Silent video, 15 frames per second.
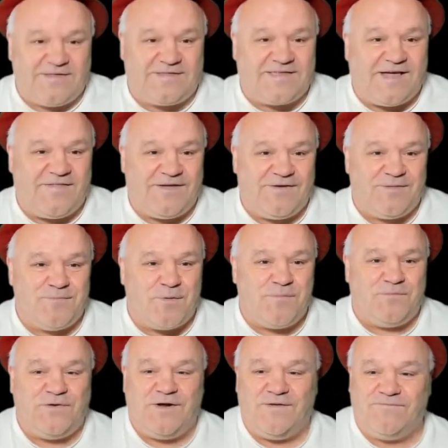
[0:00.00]
out there at the
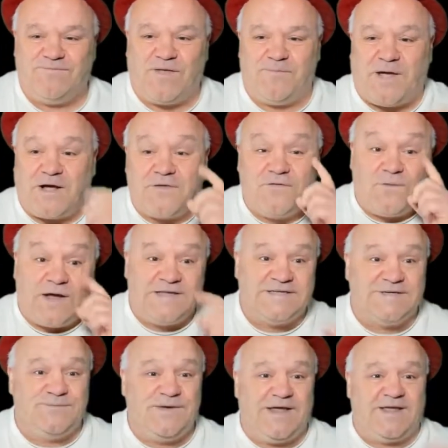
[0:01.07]
moment, where about twice
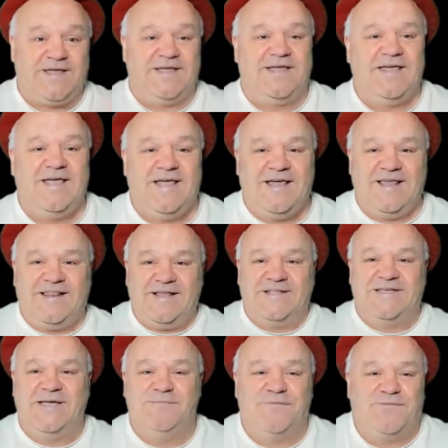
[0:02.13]
a week the little
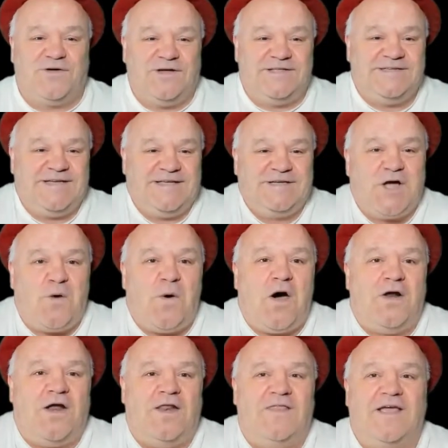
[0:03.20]
team of volunteers go
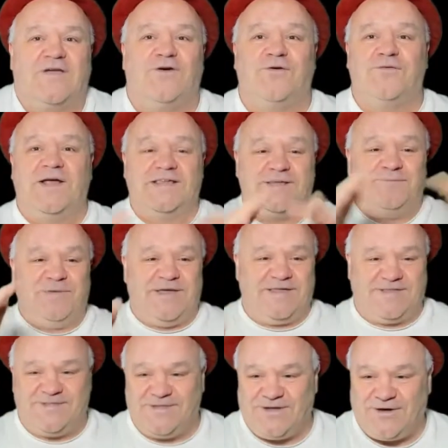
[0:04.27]
on and they cook
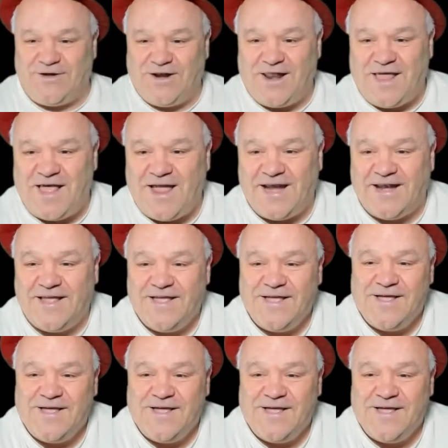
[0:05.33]
recipes online,